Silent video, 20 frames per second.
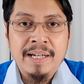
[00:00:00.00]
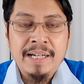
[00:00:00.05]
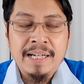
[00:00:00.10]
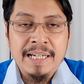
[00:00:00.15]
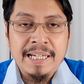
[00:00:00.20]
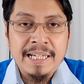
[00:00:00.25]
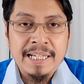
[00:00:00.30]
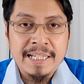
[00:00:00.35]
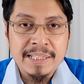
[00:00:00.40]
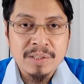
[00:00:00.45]

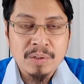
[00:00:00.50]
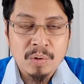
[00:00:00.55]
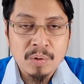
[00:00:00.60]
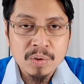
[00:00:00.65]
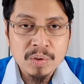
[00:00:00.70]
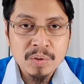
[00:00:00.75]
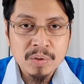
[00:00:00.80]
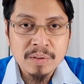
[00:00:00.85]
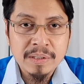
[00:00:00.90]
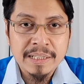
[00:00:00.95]
it is
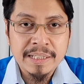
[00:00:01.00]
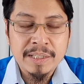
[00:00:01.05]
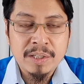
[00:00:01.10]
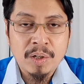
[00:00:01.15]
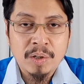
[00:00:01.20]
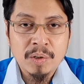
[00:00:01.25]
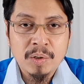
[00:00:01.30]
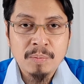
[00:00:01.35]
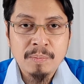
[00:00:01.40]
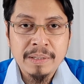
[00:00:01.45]
also a
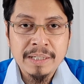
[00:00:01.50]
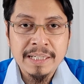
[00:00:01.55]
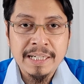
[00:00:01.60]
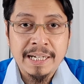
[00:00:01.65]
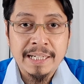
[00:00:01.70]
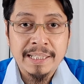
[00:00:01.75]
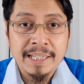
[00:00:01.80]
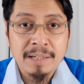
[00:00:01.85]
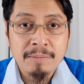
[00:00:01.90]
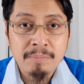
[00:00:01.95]
document
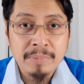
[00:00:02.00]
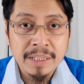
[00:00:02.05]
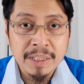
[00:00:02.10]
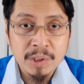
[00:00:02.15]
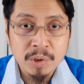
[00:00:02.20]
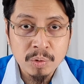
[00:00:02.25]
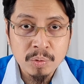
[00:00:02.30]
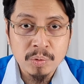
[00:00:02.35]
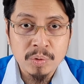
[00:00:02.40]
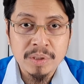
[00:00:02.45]
that can be
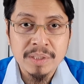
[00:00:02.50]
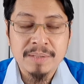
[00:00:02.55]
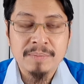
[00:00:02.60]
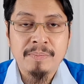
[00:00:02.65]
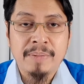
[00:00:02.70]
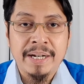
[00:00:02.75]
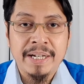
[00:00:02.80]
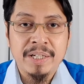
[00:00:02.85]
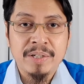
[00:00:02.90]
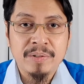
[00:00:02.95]
used
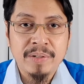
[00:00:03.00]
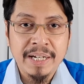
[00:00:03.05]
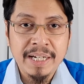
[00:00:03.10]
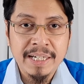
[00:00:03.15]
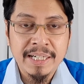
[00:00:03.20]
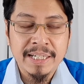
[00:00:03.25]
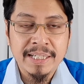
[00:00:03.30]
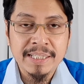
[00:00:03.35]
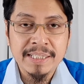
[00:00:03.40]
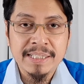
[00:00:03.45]
by
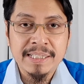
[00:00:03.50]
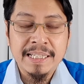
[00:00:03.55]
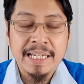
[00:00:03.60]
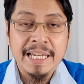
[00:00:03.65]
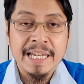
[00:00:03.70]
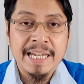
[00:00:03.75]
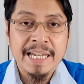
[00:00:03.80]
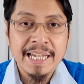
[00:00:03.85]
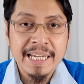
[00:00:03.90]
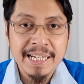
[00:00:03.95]
trainers
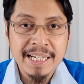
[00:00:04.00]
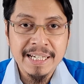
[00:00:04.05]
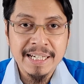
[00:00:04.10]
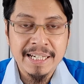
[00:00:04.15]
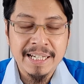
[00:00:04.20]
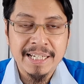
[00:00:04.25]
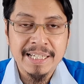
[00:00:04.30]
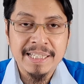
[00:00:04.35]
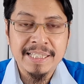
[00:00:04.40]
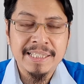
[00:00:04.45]
in
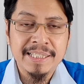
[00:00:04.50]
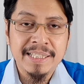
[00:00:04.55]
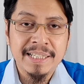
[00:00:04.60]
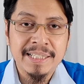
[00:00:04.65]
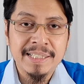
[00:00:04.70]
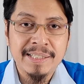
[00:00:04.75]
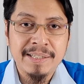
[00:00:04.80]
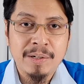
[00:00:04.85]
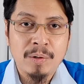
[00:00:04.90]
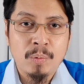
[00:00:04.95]
the
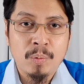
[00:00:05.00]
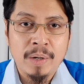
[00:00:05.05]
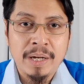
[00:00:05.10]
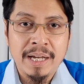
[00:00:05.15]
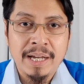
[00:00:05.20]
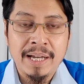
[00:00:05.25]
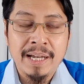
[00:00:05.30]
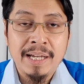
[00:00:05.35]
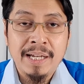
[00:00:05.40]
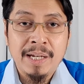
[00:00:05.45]
instant
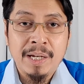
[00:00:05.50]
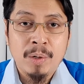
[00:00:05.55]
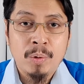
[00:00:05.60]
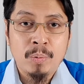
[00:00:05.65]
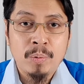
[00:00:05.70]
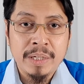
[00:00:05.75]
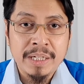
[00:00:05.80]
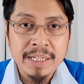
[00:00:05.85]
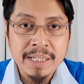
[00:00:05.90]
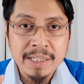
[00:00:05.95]
where
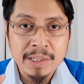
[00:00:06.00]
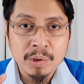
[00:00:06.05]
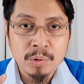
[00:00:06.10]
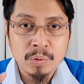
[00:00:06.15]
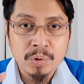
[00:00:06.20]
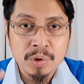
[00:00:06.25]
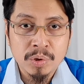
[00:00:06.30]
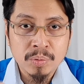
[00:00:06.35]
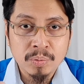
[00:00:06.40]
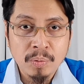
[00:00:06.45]
we need to
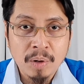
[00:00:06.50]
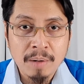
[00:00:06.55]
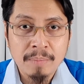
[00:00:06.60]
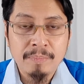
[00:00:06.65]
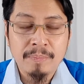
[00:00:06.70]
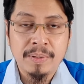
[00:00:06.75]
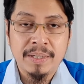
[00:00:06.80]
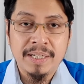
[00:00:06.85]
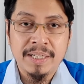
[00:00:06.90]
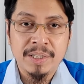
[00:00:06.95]

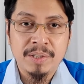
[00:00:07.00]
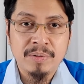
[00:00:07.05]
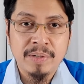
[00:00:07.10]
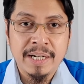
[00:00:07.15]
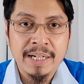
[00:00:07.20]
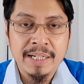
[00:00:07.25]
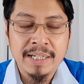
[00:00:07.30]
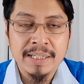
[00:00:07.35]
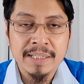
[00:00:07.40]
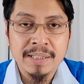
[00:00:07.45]
swap a
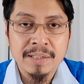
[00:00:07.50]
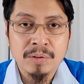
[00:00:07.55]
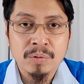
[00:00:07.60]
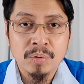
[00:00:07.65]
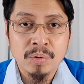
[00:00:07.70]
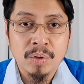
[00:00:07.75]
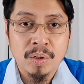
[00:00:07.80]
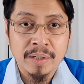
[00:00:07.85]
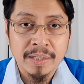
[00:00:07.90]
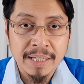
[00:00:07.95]
trainer to
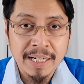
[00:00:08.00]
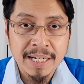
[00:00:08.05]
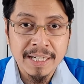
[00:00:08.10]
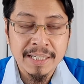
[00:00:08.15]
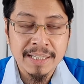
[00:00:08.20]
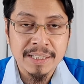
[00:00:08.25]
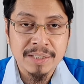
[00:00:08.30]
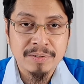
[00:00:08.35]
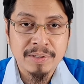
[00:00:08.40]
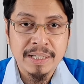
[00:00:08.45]
conduct
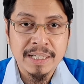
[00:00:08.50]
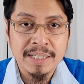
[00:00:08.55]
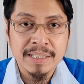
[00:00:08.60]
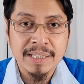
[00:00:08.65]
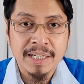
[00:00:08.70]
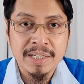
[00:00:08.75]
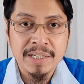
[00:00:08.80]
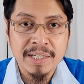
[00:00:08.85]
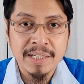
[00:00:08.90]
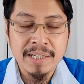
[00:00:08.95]
a training
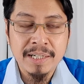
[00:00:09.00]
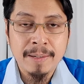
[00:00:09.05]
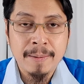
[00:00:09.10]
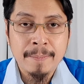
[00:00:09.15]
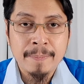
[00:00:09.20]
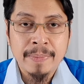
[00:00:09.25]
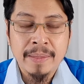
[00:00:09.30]
session